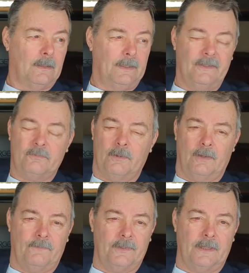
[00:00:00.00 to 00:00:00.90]
And this went
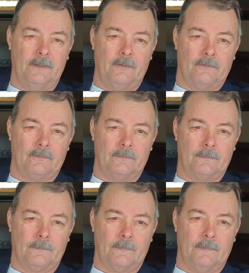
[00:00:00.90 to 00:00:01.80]
on for 10 years.
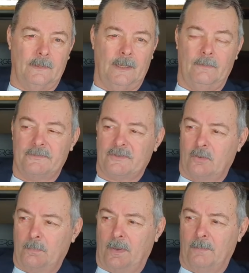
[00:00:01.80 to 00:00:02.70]
And I was
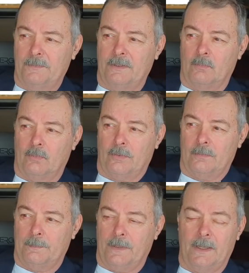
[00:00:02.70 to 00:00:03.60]
so pumped in the
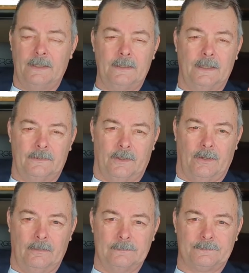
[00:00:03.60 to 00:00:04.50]
Word, I'd get
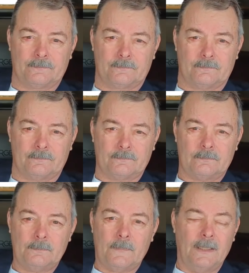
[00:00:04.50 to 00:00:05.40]
there.
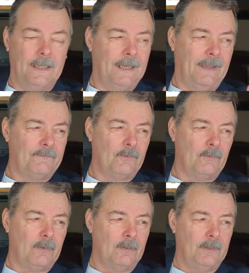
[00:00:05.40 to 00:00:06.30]
And
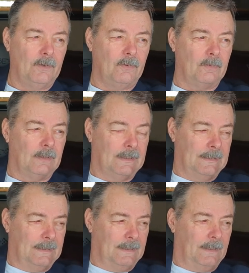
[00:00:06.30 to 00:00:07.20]
after, you know,
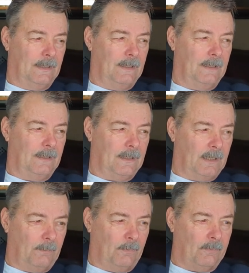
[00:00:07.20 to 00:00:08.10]
uh, a
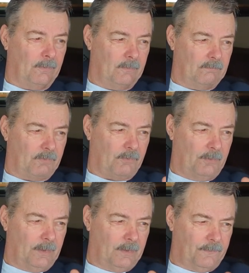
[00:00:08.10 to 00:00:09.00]
couple,
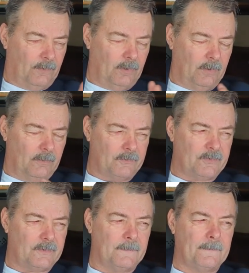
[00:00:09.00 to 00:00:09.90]
three, a few
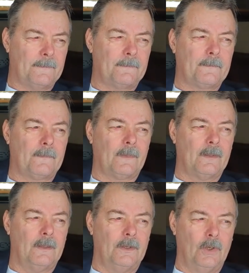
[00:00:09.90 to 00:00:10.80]
years,
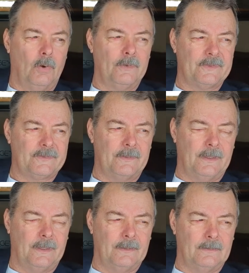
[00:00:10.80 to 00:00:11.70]
noticed
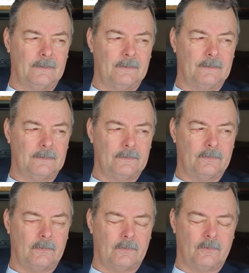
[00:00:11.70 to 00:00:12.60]
that
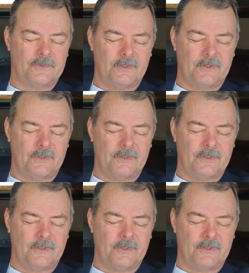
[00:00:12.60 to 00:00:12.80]
you